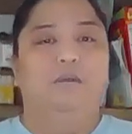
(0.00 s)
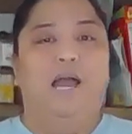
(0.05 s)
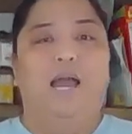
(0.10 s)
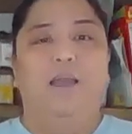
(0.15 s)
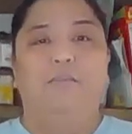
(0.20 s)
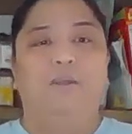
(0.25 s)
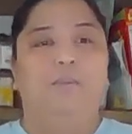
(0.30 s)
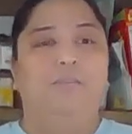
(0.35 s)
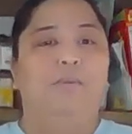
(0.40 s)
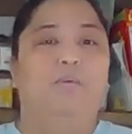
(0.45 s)

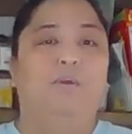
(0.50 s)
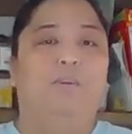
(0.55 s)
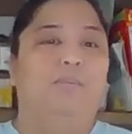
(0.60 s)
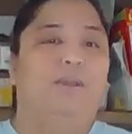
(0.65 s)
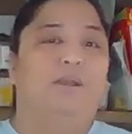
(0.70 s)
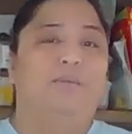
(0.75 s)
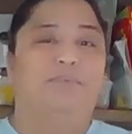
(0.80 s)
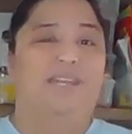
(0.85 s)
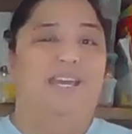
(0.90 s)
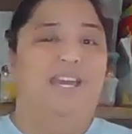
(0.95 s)
I'm gonna be
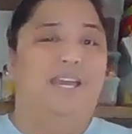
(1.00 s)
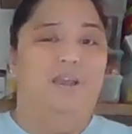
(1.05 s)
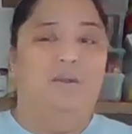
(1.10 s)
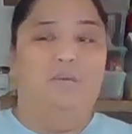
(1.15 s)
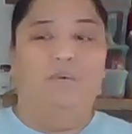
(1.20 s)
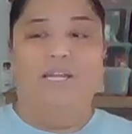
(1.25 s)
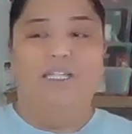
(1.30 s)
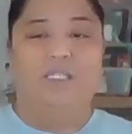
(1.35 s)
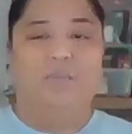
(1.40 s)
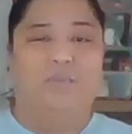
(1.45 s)
whipping up the egg
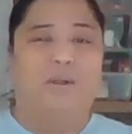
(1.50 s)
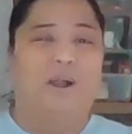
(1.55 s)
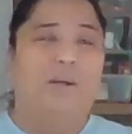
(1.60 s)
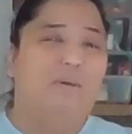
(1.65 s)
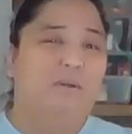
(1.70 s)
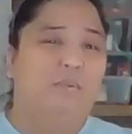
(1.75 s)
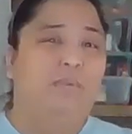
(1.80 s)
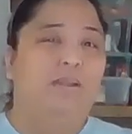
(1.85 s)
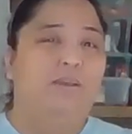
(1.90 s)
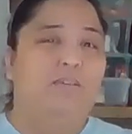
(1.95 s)
whites
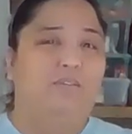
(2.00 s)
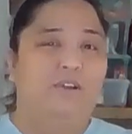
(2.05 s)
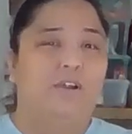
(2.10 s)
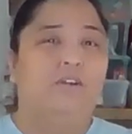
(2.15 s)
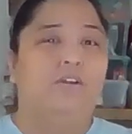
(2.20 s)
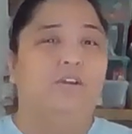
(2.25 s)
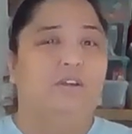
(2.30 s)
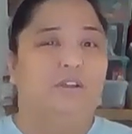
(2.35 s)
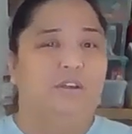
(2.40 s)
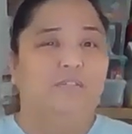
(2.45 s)
probably for a
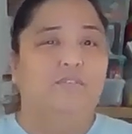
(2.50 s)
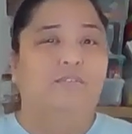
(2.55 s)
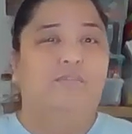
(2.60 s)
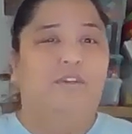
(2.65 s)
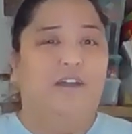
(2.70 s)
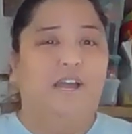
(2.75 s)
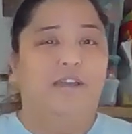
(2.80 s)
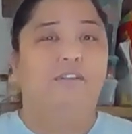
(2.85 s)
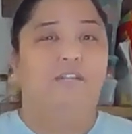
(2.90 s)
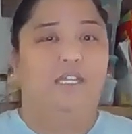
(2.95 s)
good
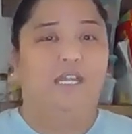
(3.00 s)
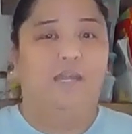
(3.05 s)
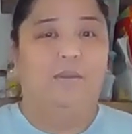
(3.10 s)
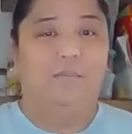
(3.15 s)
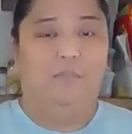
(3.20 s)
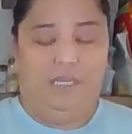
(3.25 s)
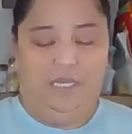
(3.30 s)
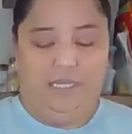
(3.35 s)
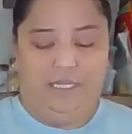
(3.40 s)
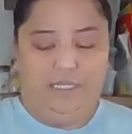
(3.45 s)
5 to
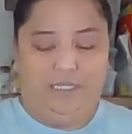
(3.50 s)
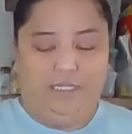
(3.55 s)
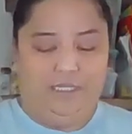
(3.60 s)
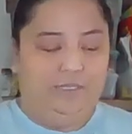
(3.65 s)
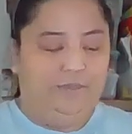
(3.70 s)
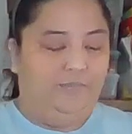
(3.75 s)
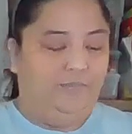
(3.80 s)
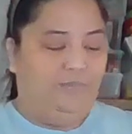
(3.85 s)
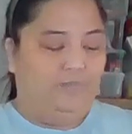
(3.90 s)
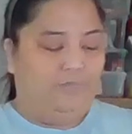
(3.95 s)
10 minutes.
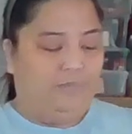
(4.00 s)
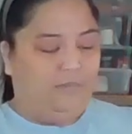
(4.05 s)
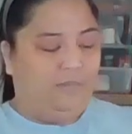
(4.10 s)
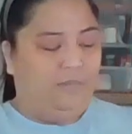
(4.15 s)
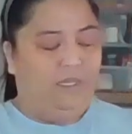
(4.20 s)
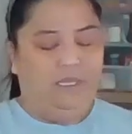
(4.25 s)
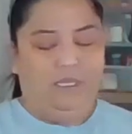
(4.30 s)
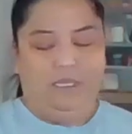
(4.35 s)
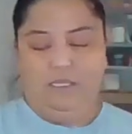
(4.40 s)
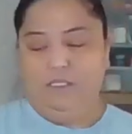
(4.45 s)

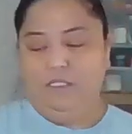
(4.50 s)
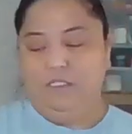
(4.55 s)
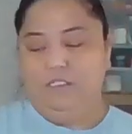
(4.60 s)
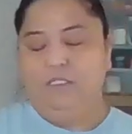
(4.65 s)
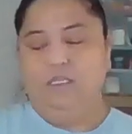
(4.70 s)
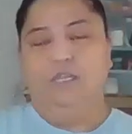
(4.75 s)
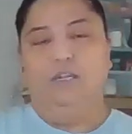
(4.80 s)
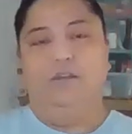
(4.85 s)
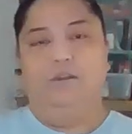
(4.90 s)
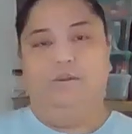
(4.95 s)

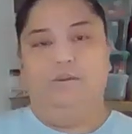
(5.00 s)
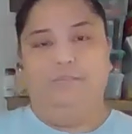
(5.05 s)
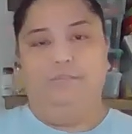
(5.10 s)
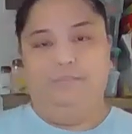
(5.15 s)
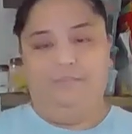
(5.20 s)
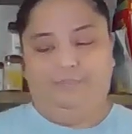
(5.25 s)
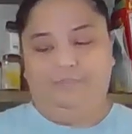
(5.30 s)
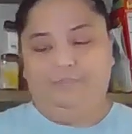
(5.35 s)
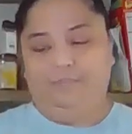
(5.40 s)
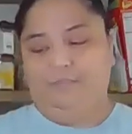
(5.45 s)
So,
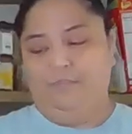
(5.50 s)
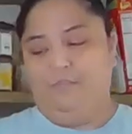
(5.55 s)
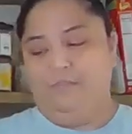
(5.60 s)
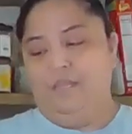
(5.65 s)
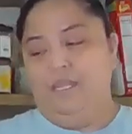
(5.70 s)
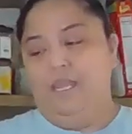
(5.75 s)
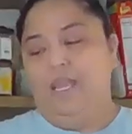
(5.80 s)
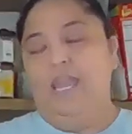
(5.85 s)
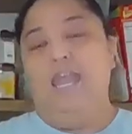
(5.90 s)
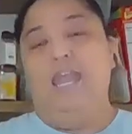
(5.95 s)

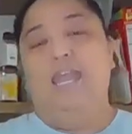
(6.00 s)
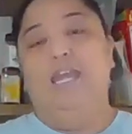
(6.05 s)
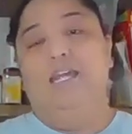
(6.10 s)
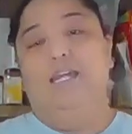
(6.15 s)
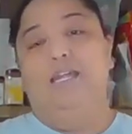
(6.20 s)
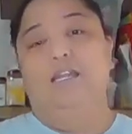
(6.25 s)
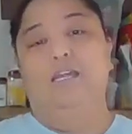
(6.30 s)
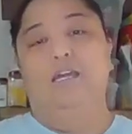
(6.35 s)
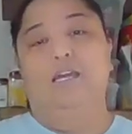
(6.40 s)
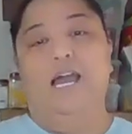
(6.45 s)

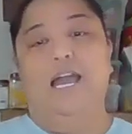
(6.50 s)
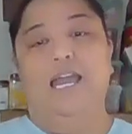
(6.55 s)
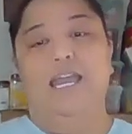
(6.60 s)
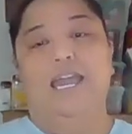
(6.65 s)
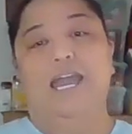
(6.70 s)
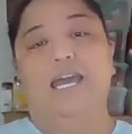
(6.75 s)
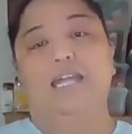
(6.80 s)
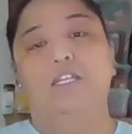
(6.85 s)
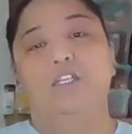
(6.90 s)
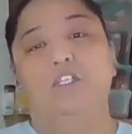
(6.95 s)
and I
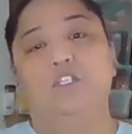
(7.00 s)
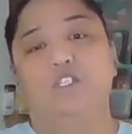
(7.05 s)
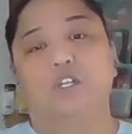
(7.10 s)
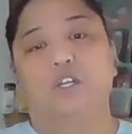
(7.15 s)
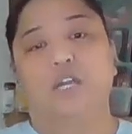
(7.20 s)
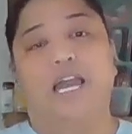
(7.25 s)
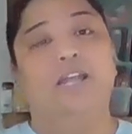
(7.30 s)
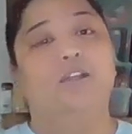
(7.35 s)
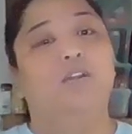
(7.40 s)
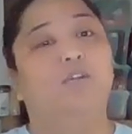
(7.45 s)
add the
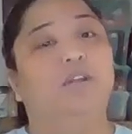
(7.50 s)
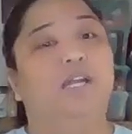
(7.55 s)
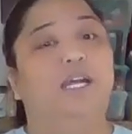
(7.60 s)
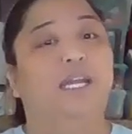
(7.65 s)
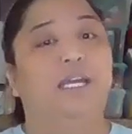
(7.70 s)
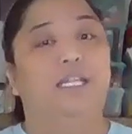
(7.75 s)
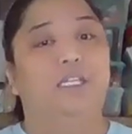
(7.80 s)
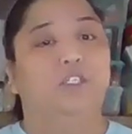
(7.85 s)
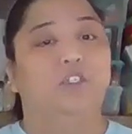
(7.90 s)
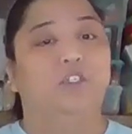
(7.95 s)
sugar. I do not
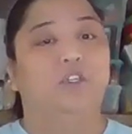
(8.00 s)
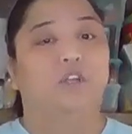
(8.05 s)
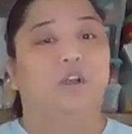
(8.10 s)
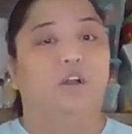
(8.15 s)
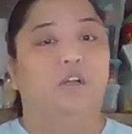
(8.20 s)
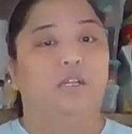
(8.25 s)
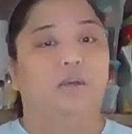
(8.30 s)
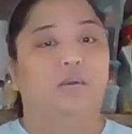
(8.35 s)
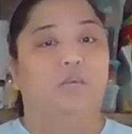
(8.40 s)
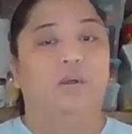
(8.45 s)
add the sugar
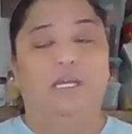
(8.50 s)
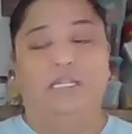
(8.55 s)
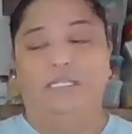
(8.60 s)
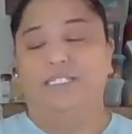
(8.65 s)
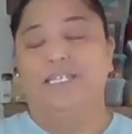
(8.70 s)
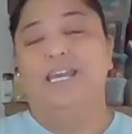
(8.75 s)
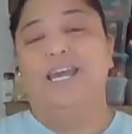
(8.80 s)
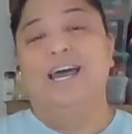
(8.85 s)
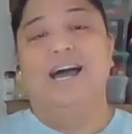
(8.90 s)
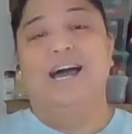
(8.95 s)
all at once.
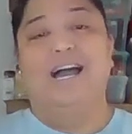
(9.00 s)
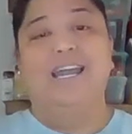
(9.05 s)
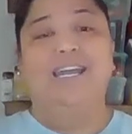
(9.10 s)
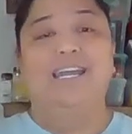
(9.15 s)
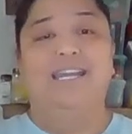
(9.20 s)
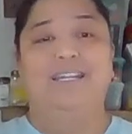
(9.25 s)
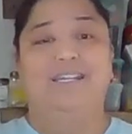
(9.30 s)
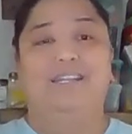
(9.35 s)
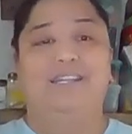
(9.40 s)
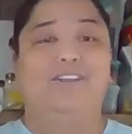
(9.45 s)
I
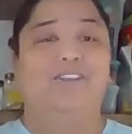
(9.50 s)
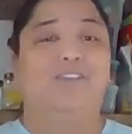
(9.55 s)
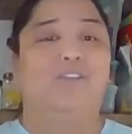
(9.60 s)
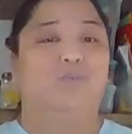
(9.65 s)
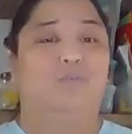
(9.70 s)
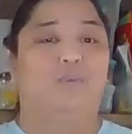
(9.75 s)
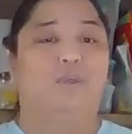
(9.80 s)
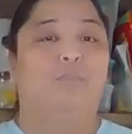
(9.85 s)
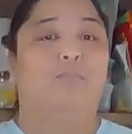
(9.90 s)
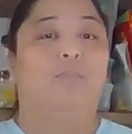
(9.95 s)
add it in
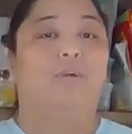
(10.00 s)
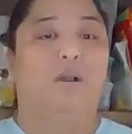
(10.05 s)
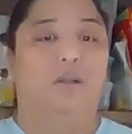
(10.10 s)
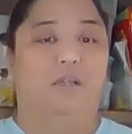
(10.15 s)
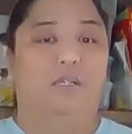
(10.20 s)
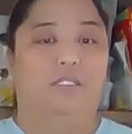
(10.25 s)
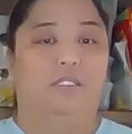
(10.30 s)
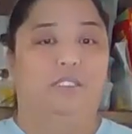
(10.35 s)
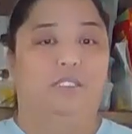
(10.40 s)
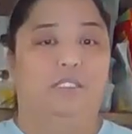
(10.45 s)
3
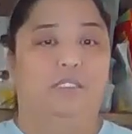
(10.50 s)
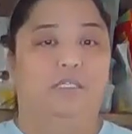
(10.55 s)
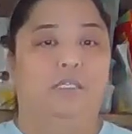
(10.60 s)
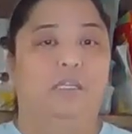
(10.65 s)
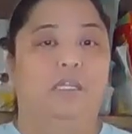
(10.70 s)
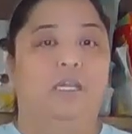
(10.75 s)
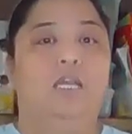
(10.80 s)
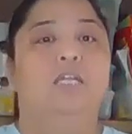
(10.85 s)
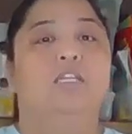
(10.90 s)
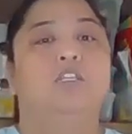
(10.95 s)
parts,
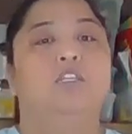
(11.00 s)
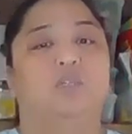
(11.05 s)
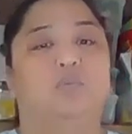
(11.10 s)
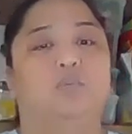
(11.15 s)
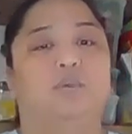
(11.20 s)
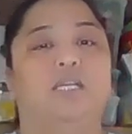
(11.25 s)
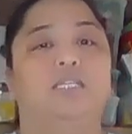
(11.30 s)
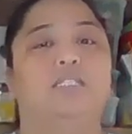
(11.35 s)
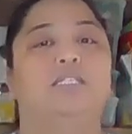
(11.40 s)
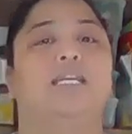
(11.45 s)
just
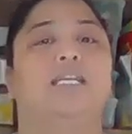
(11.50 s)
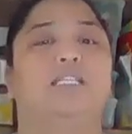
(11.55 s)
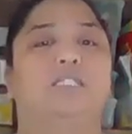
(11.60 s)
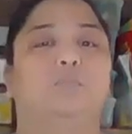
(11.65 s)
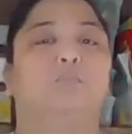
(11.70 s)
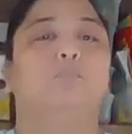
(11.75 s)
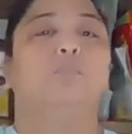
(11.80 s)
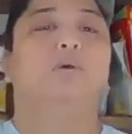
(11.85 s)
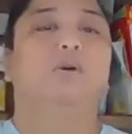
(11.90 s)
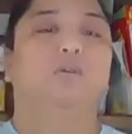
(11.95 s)
because it's
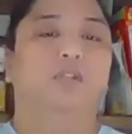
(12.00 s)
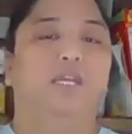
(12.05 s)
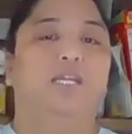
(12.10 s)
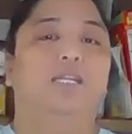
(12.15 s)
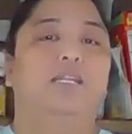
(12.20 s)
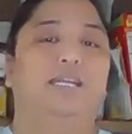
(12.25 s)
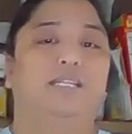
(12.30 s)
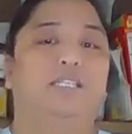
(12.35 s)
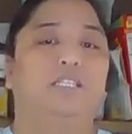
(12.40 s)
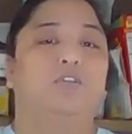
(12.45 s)

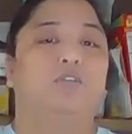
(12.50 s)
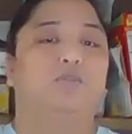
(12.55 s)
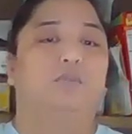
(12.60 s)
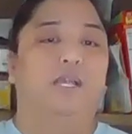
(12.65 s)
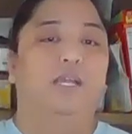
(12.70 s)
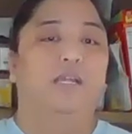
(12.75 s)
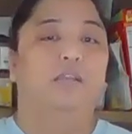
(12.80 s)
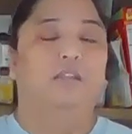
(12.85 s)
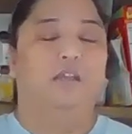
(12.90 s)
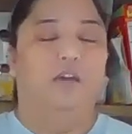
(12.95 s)
building that
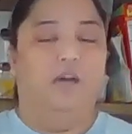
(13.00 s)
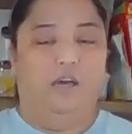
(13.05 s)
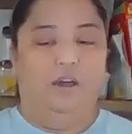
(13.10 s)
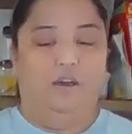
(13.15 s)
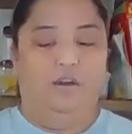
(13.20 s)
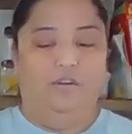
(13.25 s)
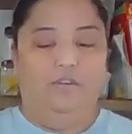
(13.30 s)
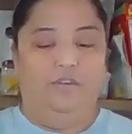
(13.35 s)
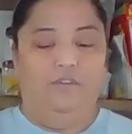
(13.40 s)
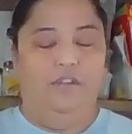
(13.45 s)
strength
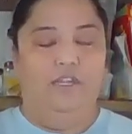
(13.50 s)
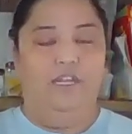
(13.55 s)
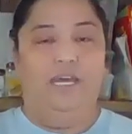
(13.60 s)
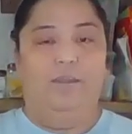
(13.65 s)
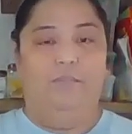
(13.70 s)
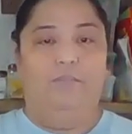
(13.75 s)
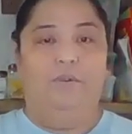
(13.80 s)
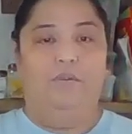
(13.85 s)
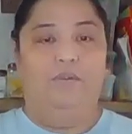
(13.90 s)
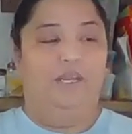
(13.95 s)
of
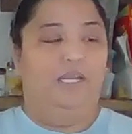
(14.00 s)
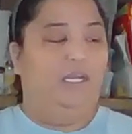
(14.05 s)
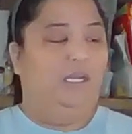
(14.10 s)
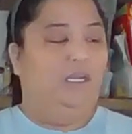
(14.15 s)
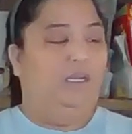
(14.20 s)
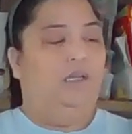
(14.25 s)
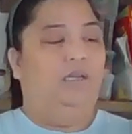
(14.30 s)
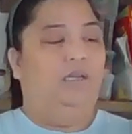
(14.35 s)
that meringue.